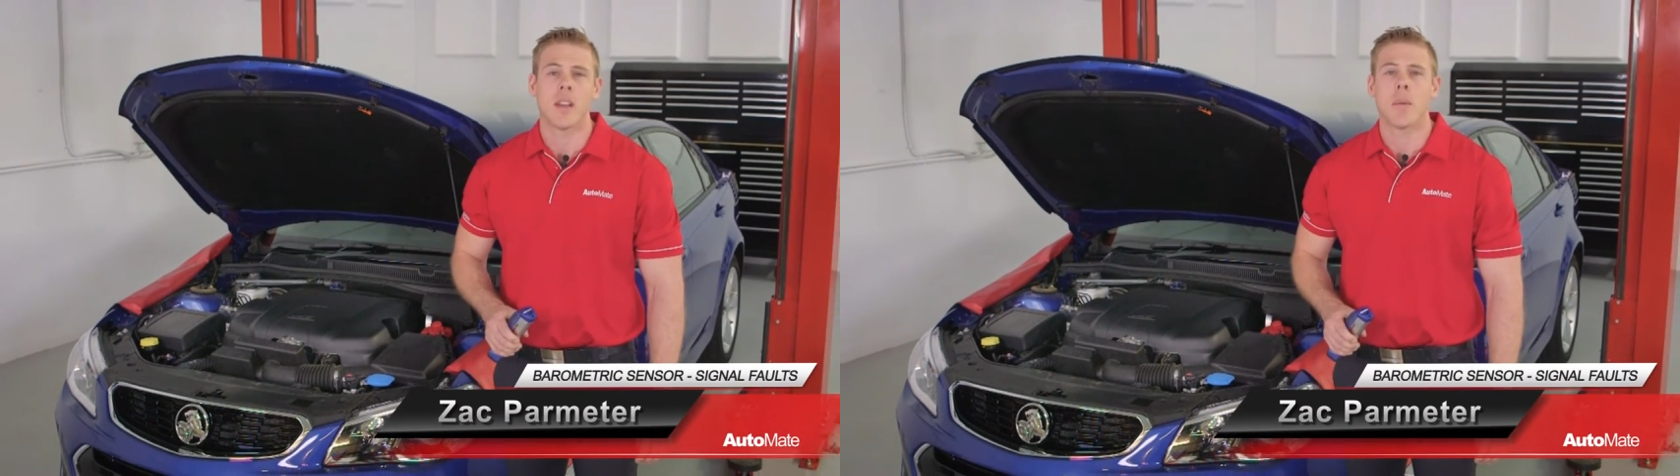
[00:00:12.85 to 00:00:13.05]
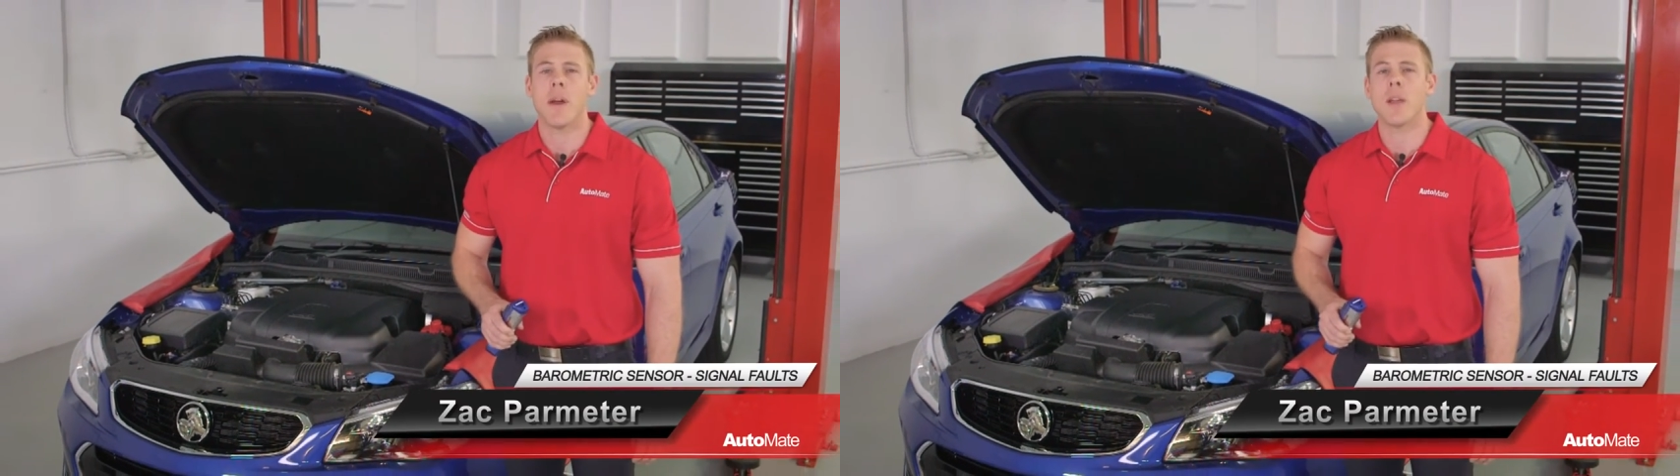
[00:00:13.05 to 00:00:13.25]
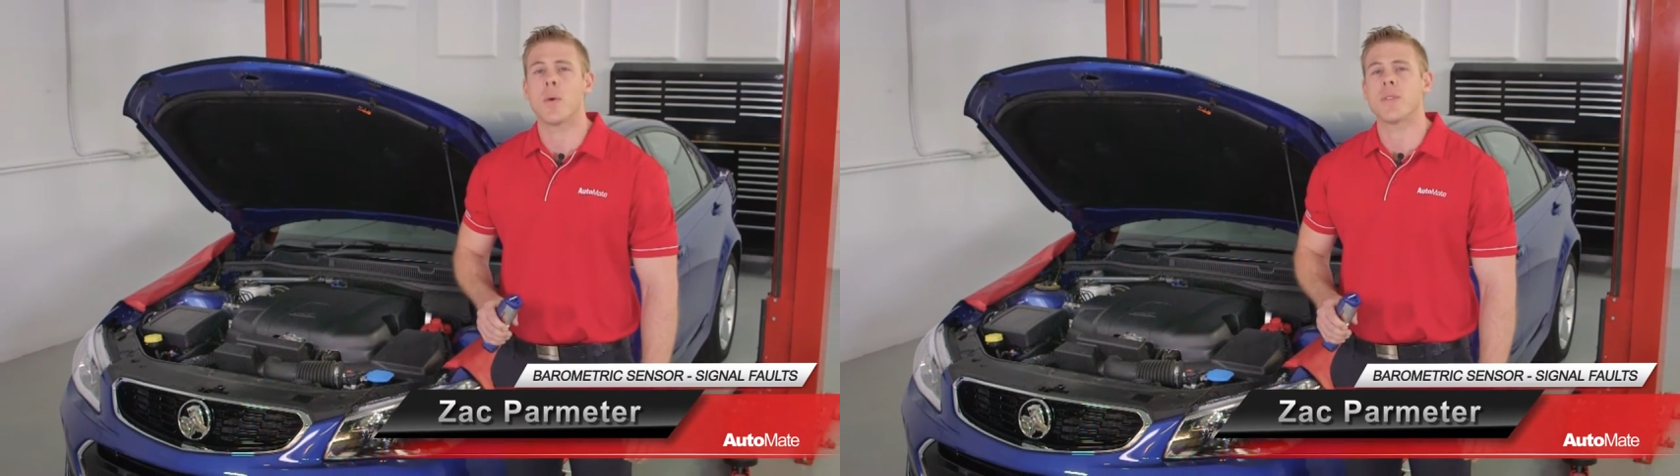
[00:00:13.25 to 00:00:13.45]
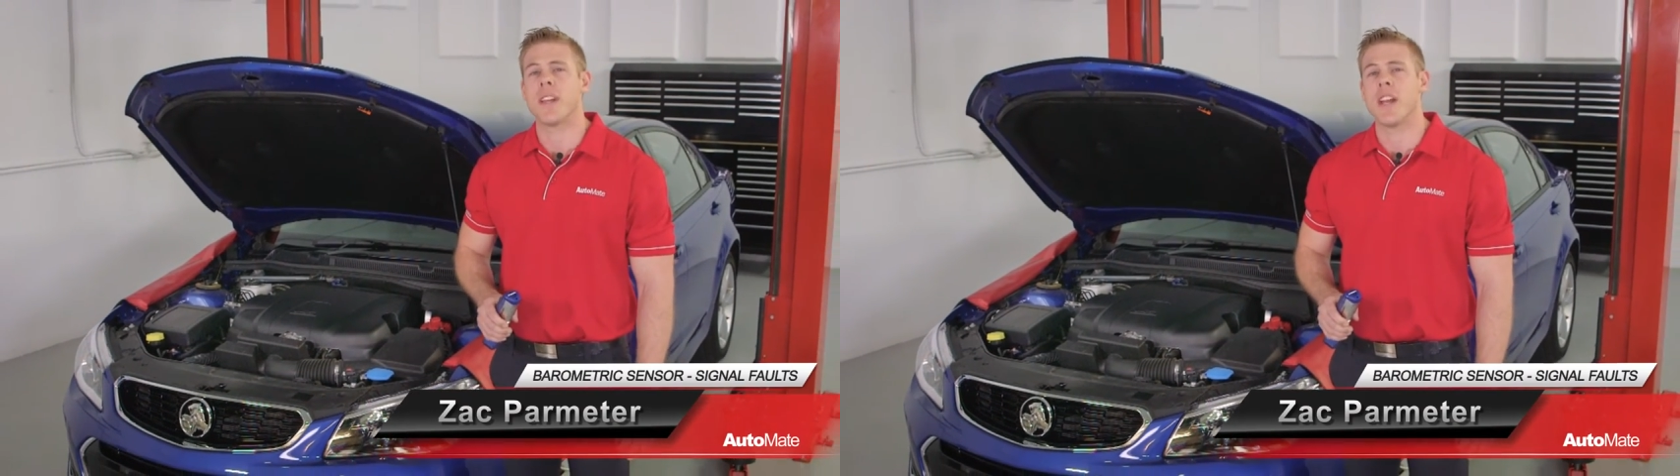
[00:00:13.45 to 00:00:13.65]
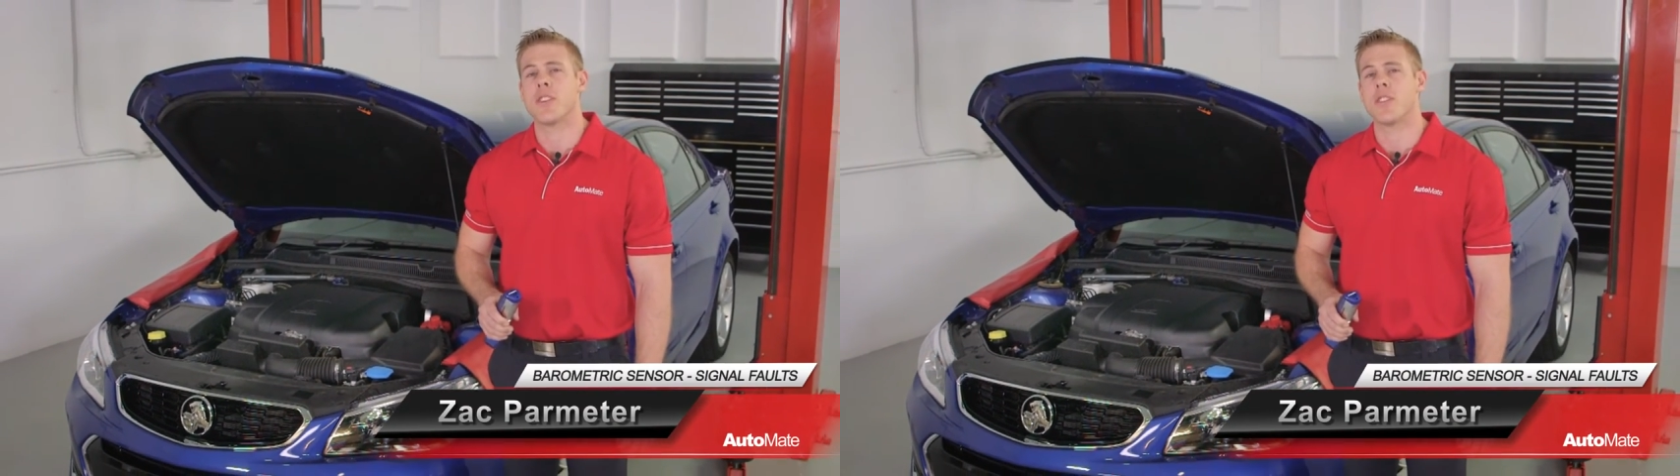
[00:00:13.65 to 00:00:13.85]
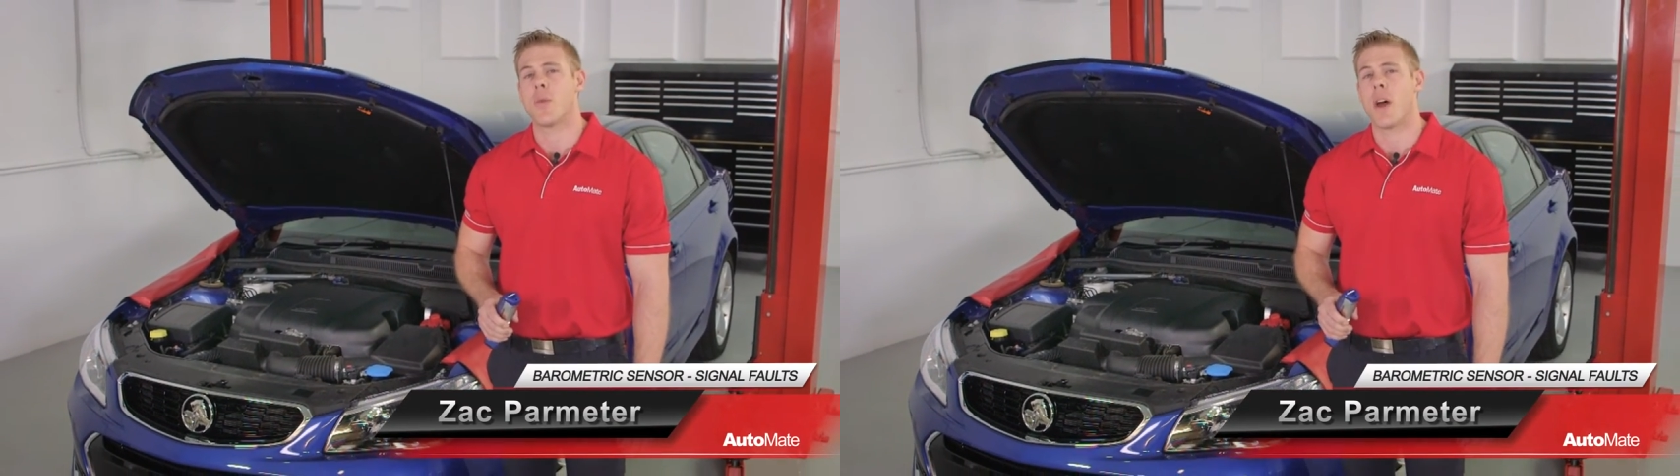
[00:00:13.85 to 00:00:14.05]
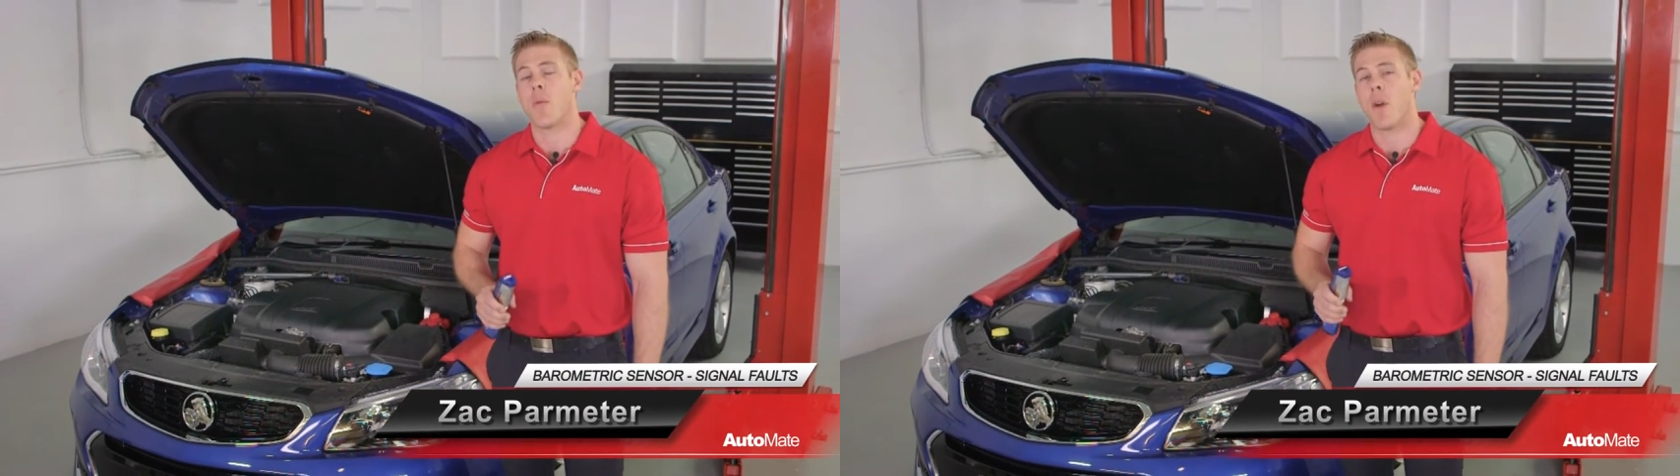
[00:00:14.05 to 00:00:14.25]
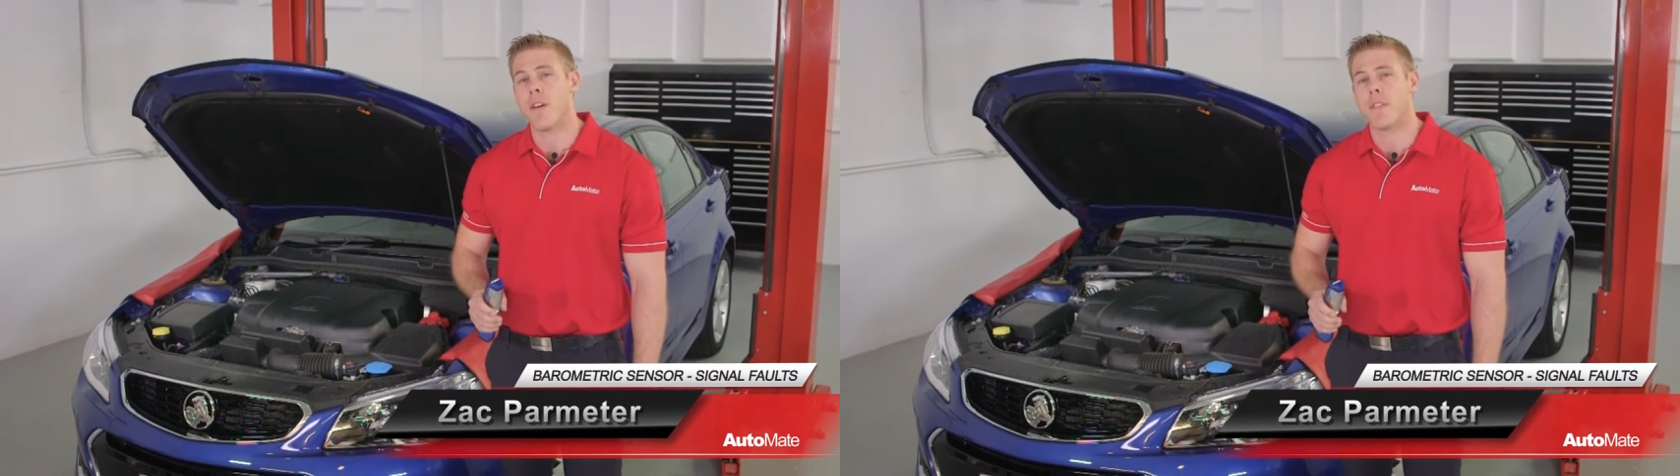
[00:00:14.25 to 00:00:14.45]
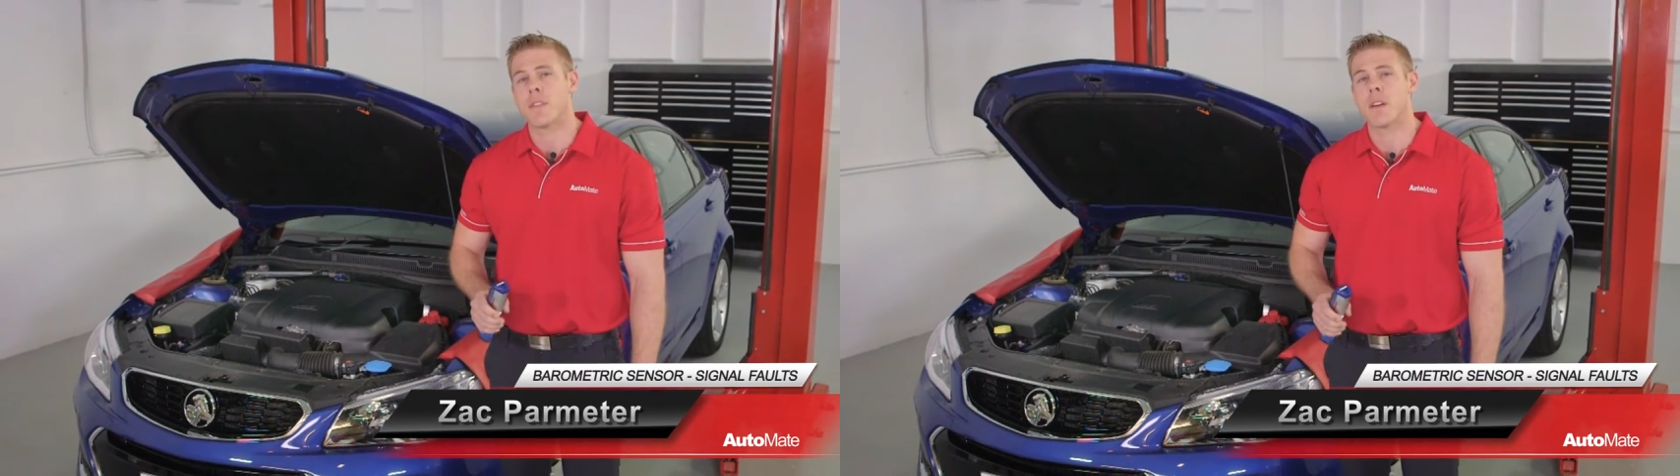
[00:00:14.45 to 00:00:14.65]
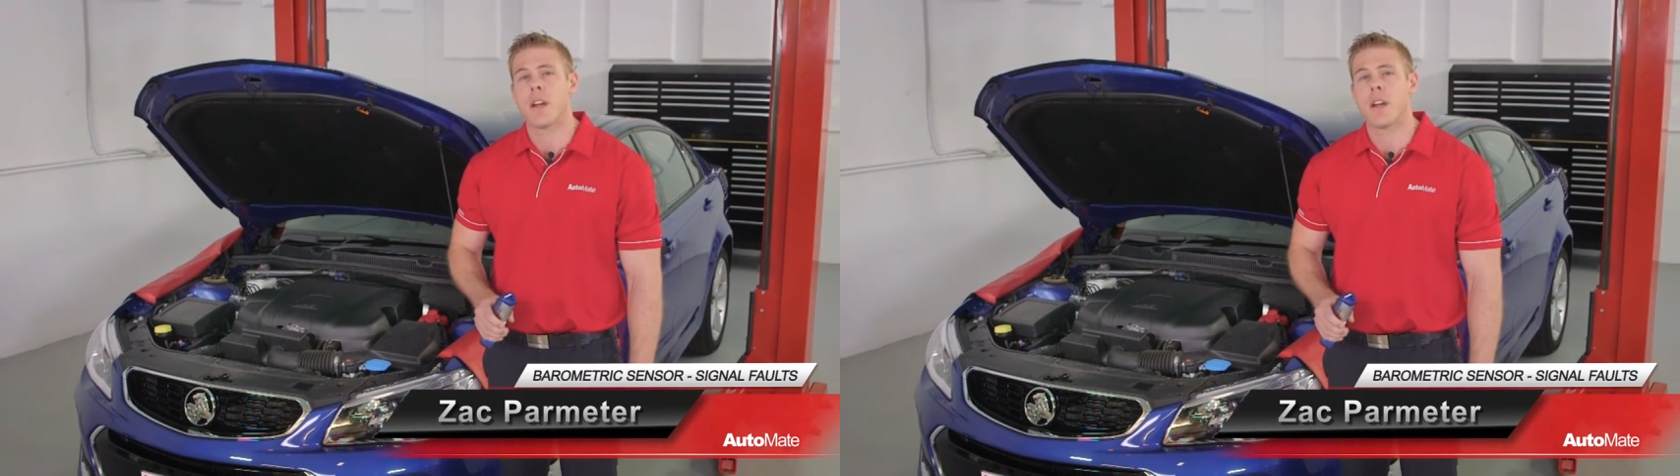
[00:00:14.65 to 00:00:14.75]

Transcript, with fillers: may cause the engine to run rough